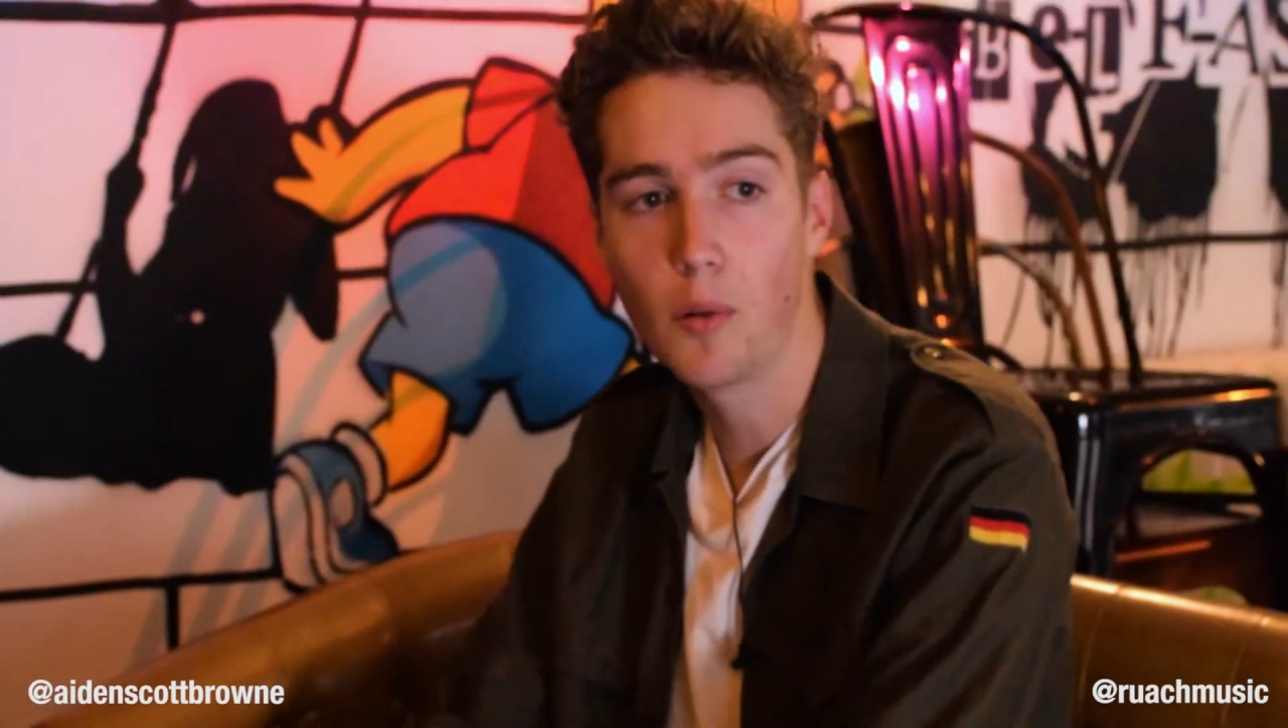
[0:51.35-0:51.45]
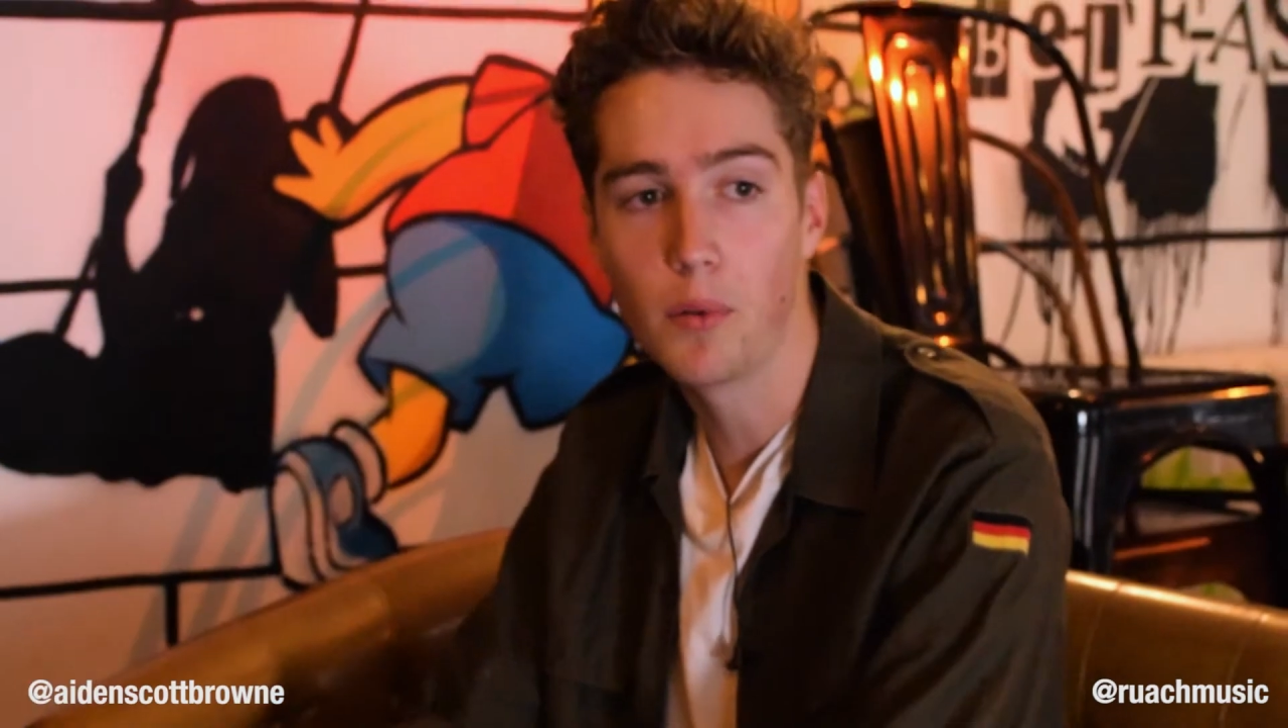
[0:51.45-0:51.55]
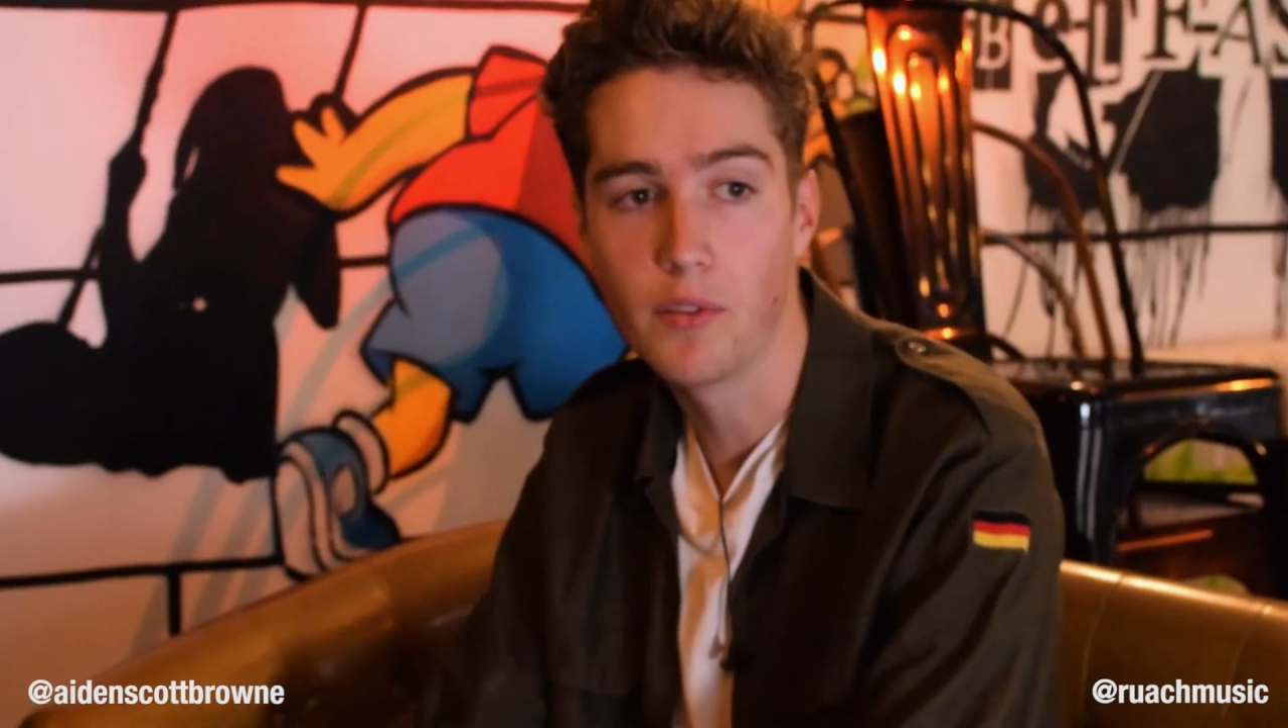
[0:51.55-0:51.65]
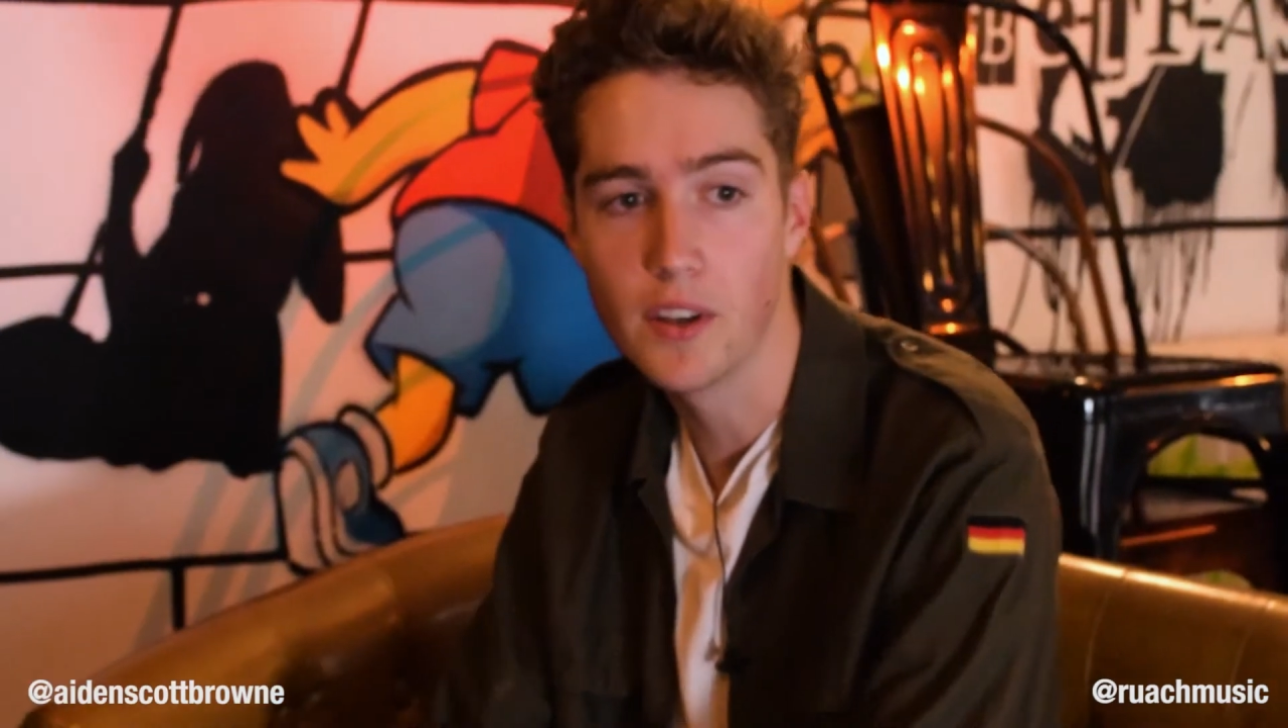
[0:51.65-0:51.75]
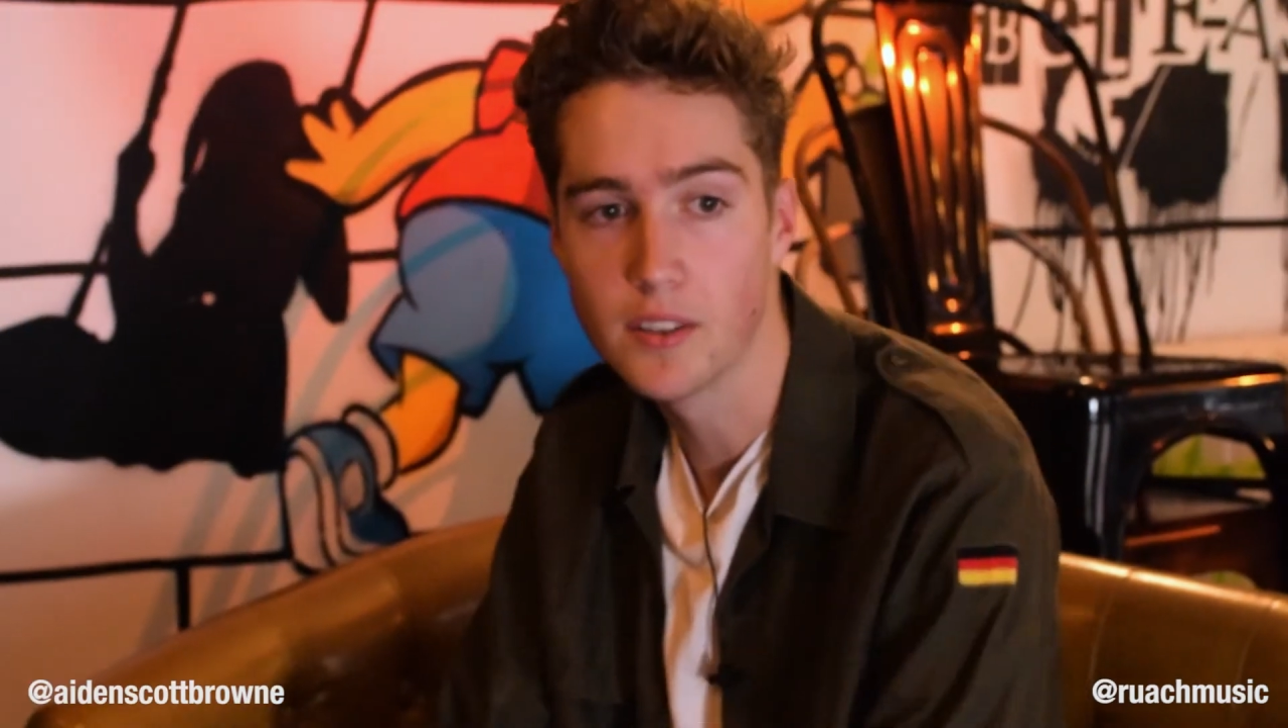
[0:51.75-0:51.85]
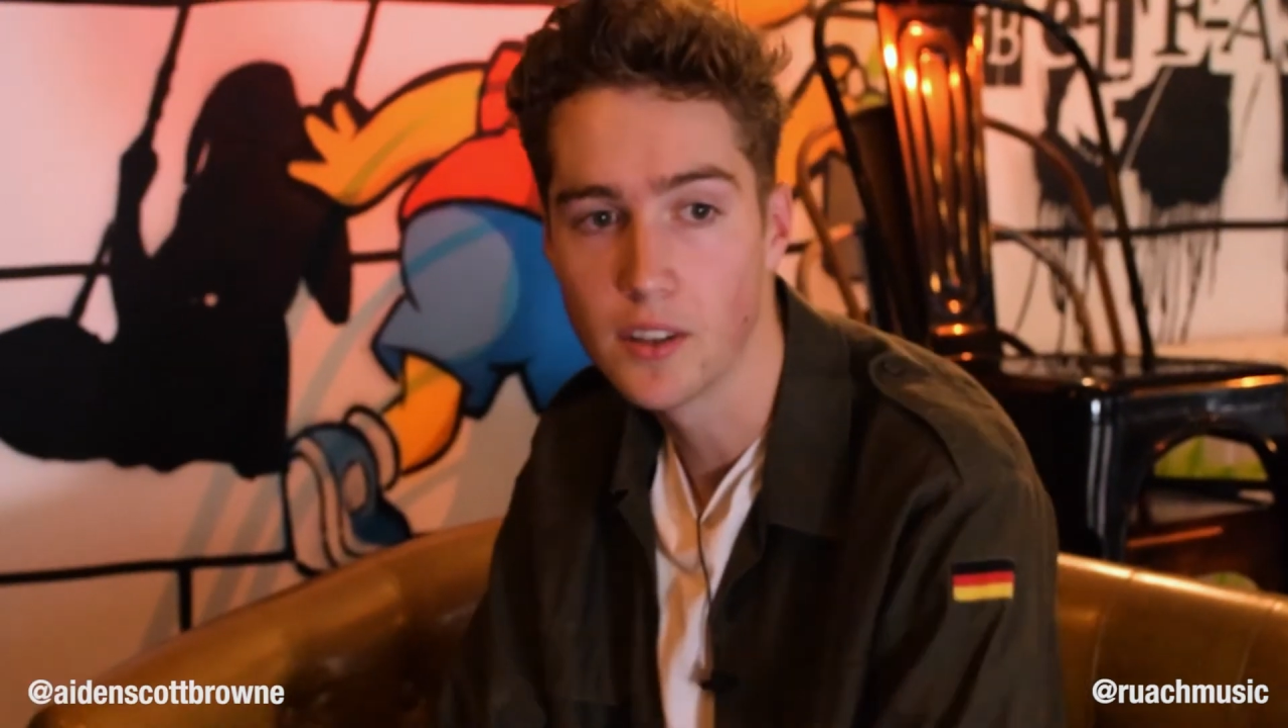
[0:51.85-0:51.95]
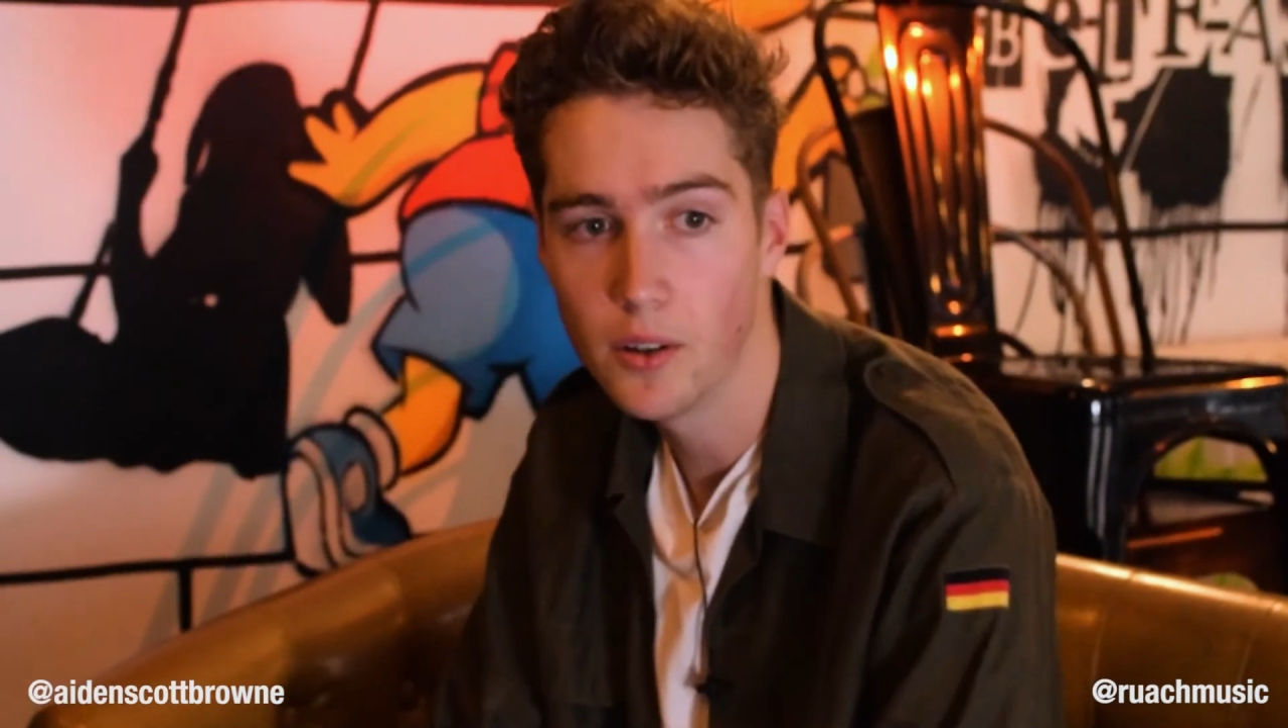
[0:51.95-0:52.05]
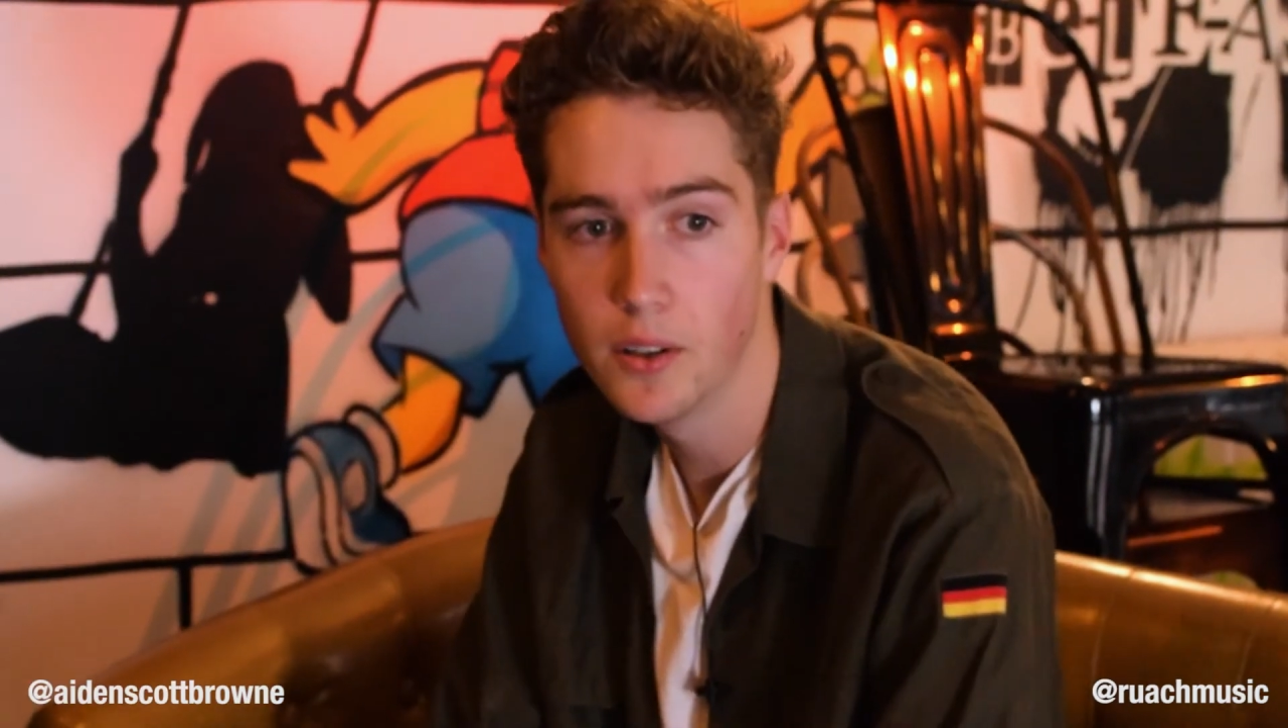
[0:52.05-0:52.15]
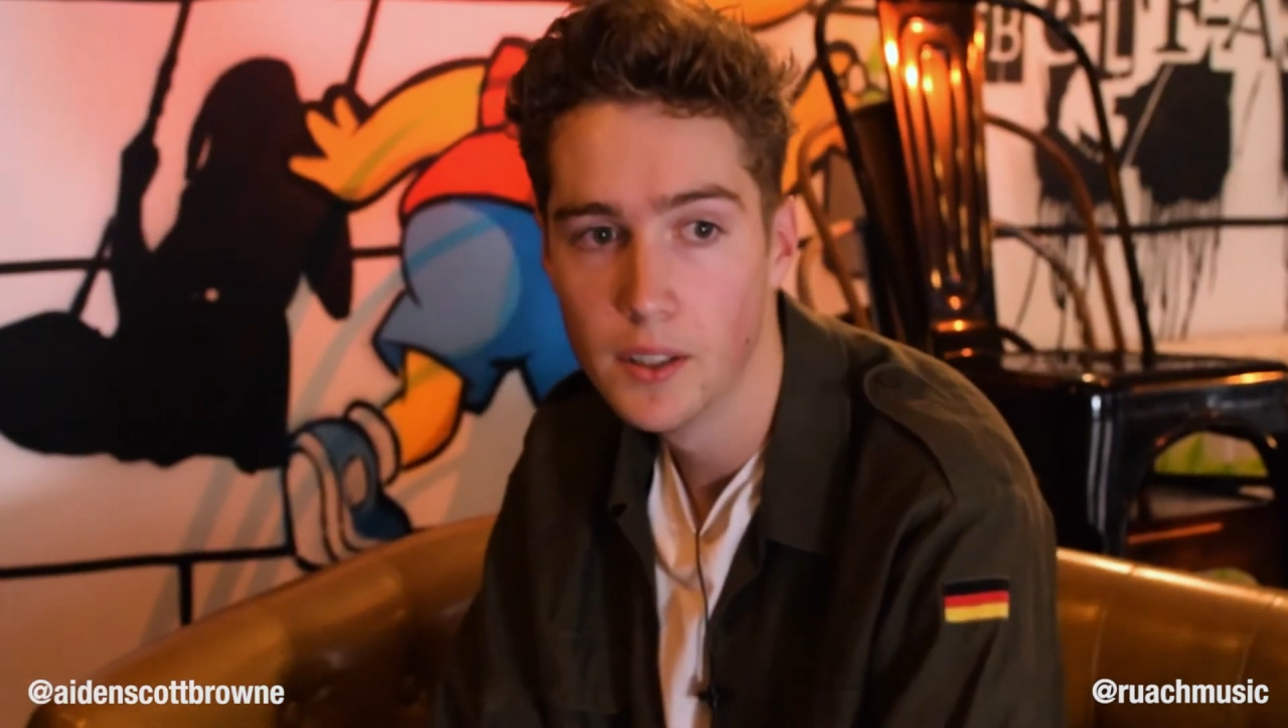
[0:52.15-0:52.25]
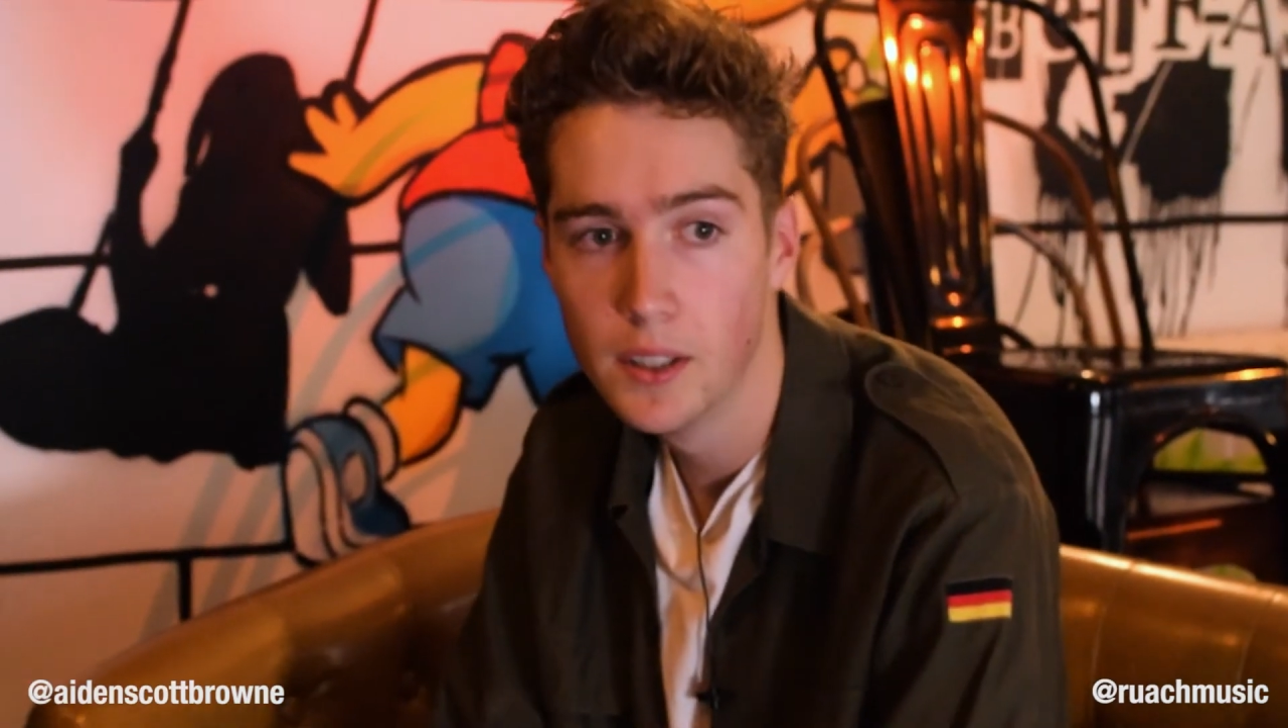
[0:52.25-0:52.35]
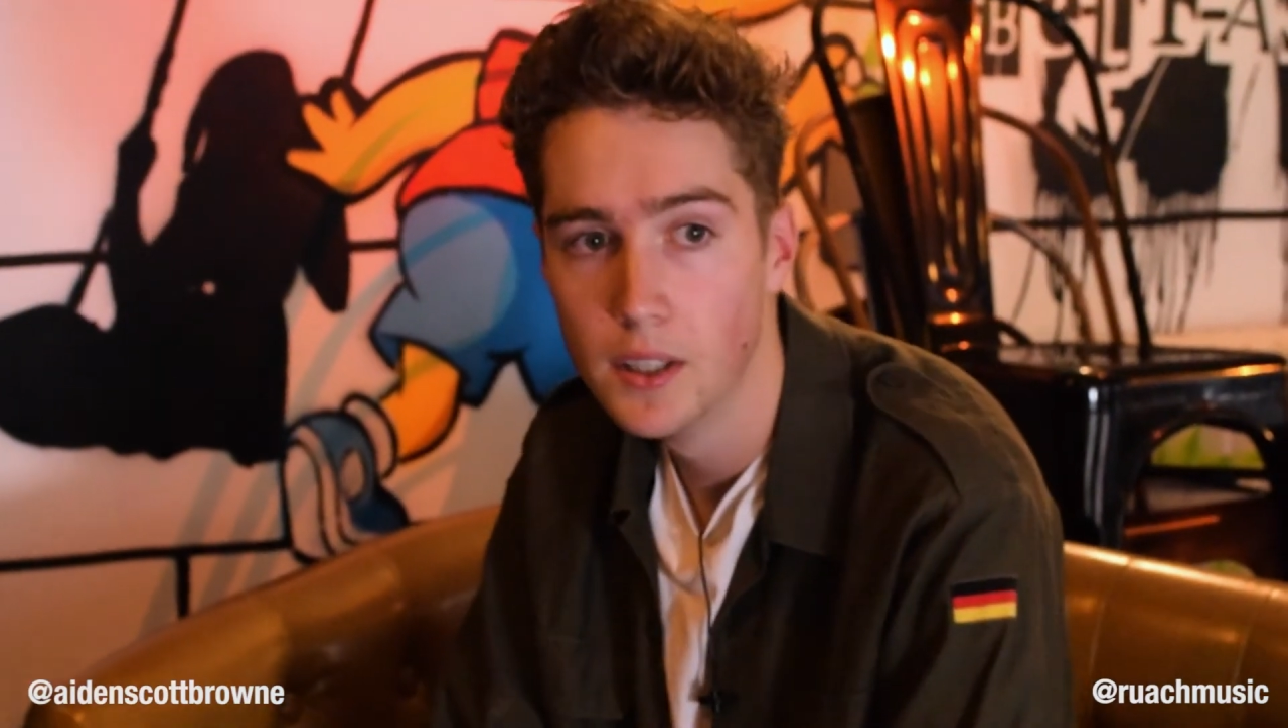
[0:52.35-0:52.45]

couple of years ago,